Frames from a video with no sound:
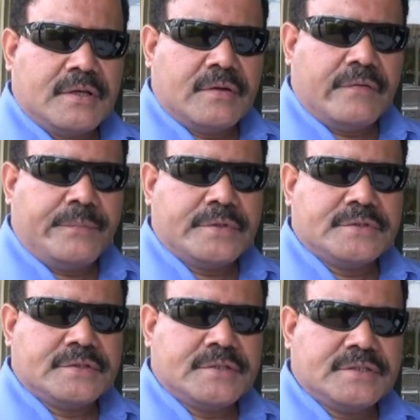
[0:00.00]
of
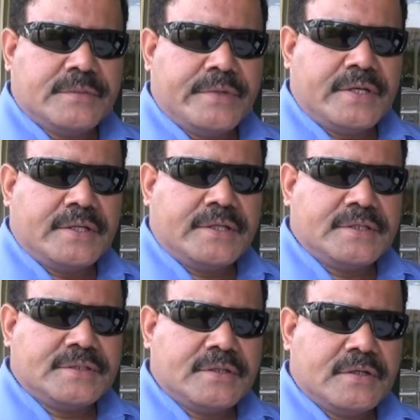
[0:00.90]
persons with
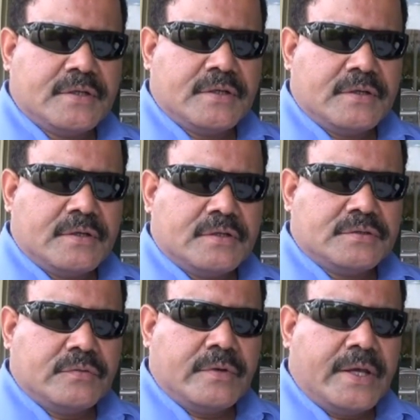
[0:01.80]
disabilities.
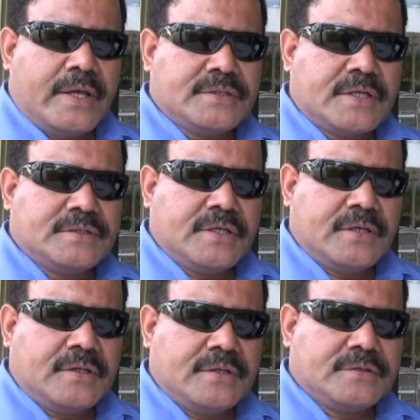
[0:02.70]
So as I
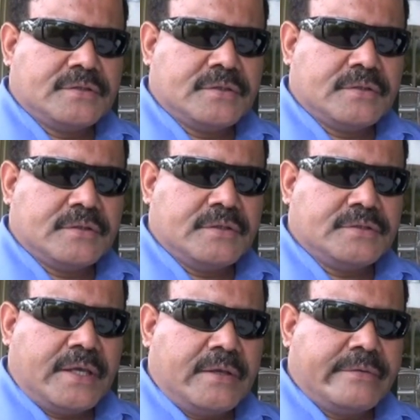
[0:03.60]
say,
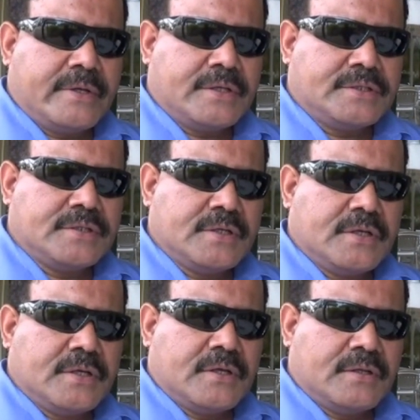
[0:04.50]
these areas,
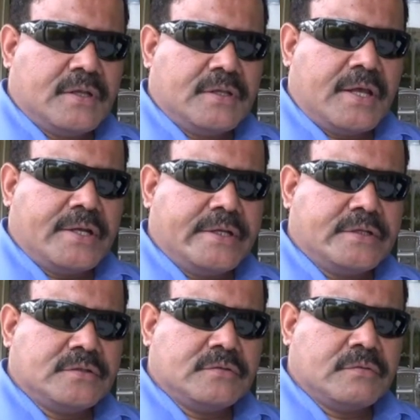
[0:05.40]
then they are
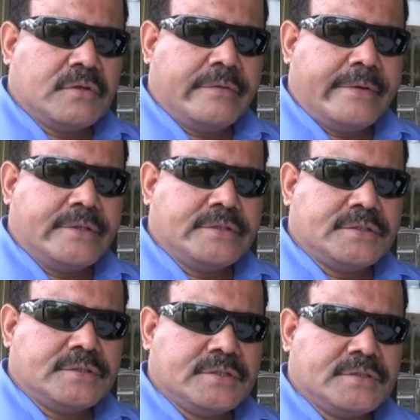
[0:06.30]
linked to the UN
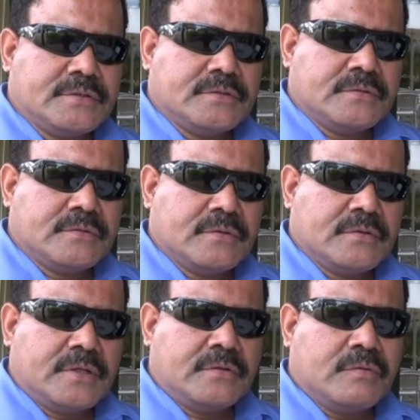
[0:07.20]
agencies
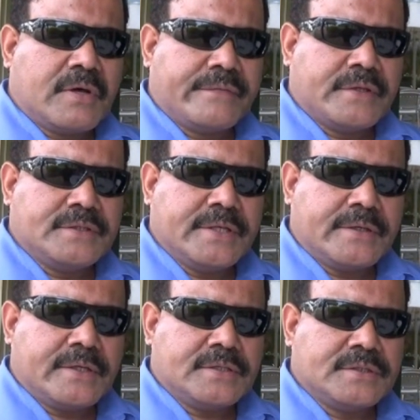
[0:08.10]
that look after these
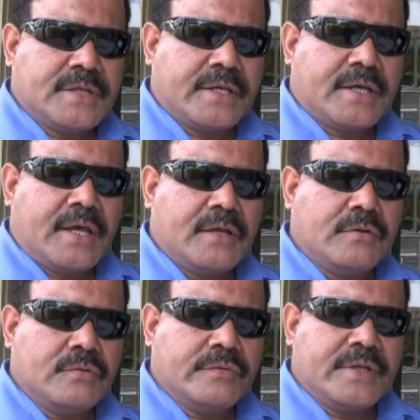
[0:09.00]
areas, like
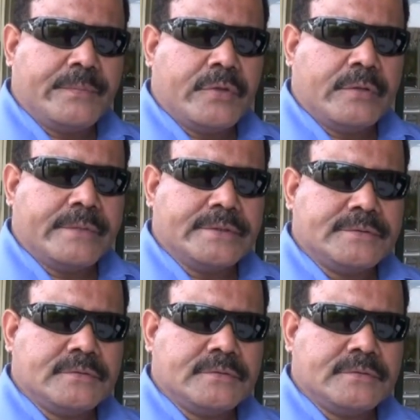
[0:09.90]
ILO with employment,